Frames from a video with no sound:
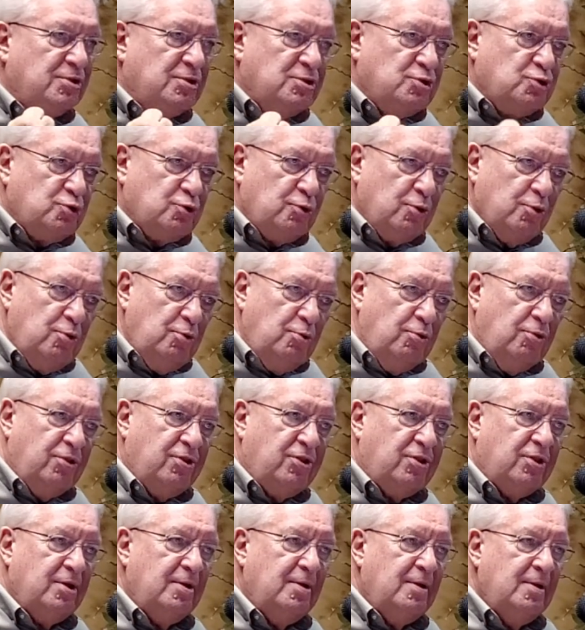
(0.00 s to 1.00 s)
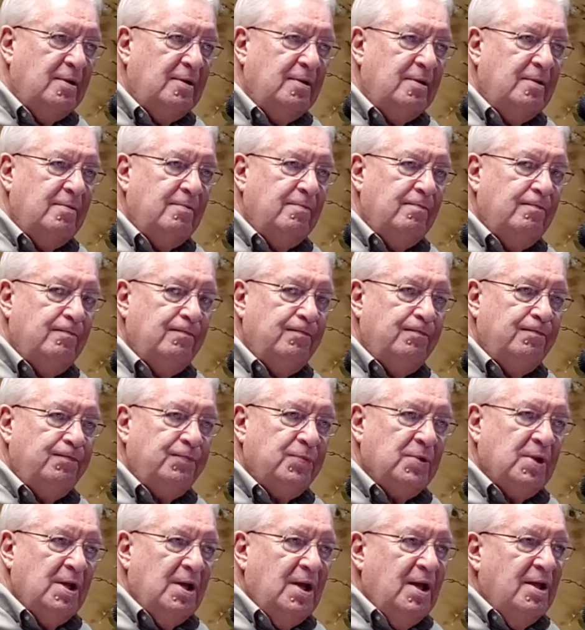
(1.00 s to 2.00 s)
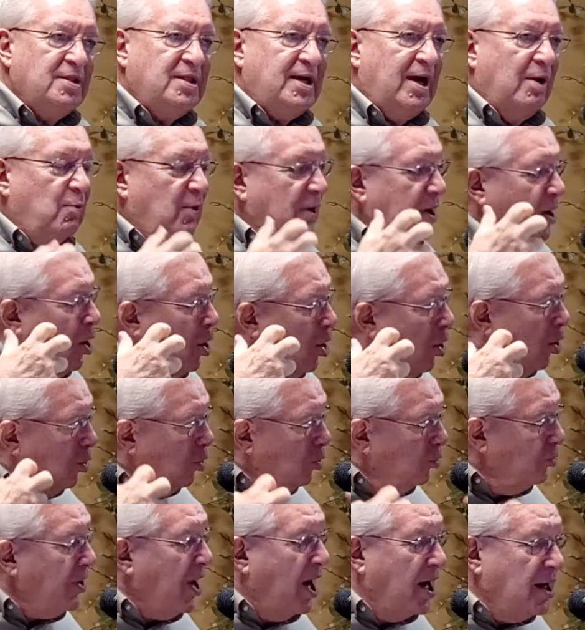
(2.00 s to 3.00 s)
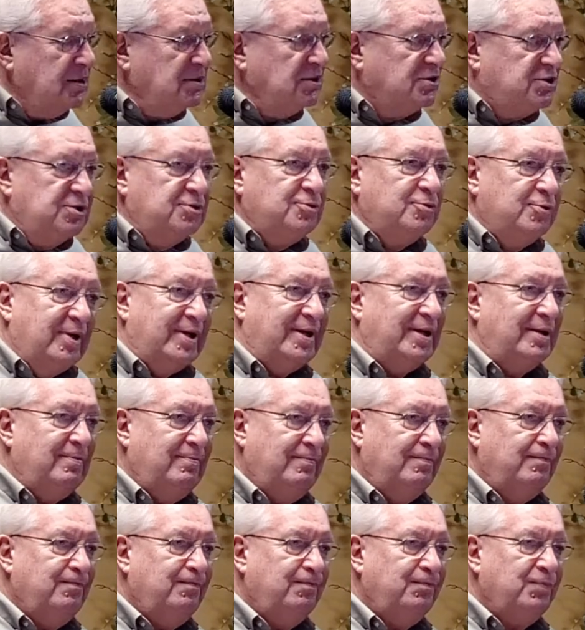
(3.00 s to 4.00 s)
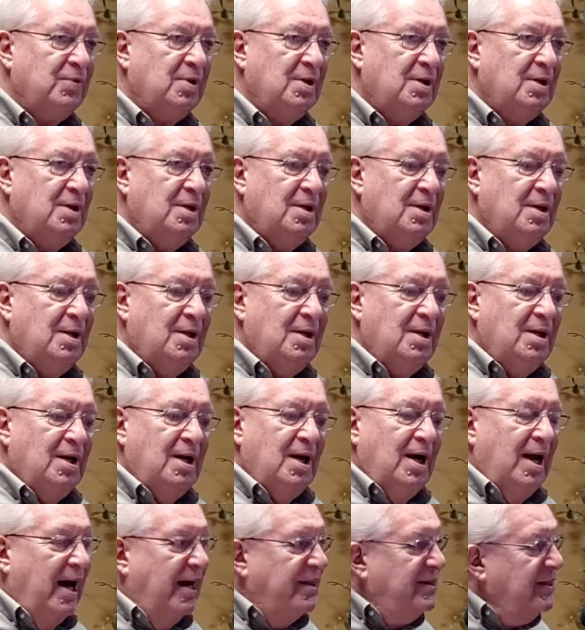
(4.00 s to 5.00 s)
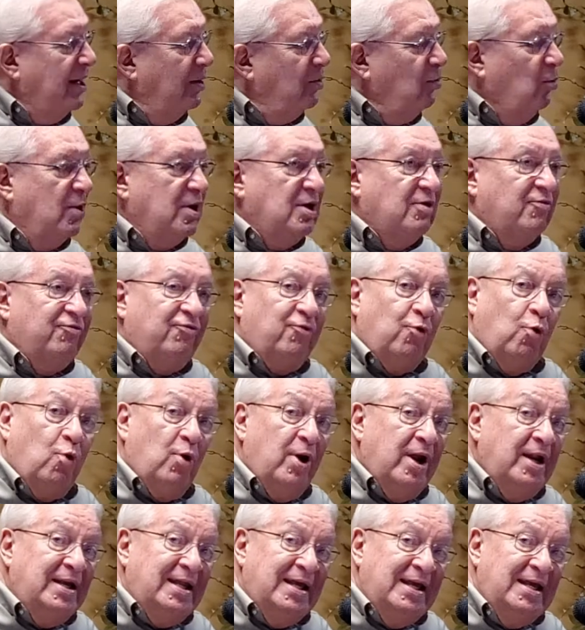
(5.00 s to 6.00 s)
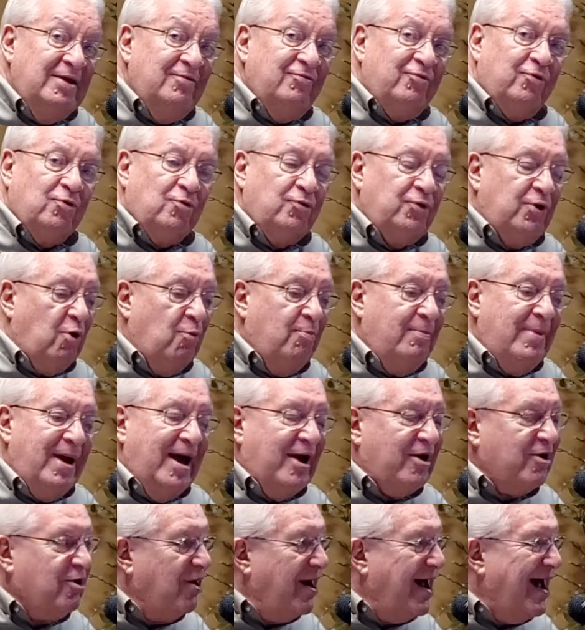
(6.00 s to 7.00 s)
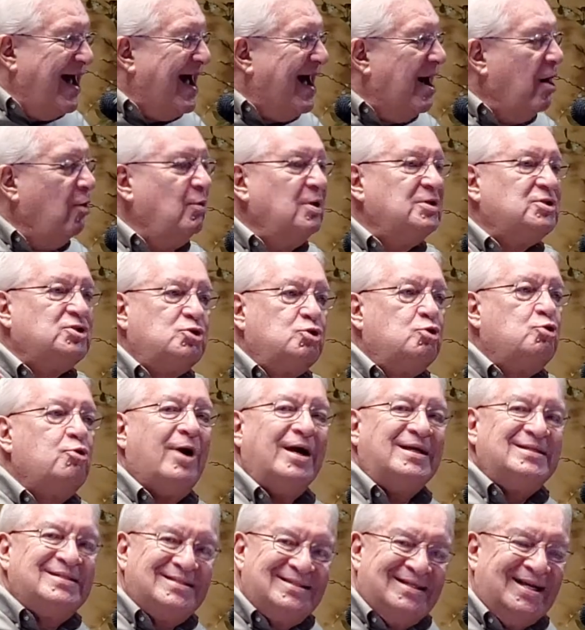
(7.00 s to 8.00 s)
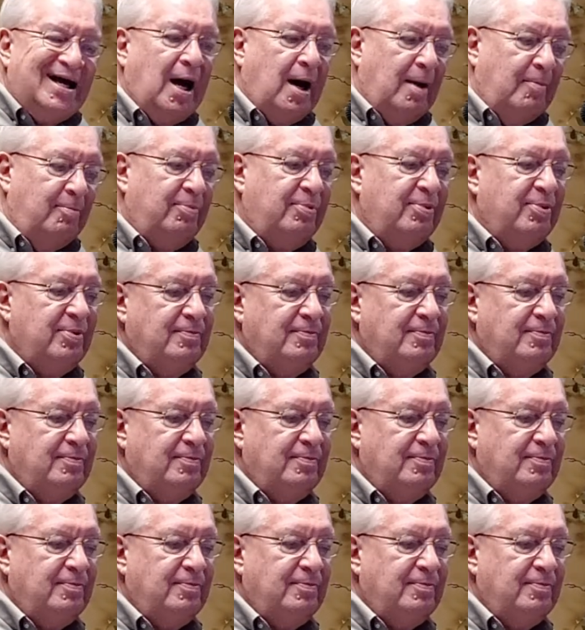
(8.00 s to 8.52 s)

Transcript: to the truth, that we hold on to it, and that we avoid evil no matter how it's dressed up.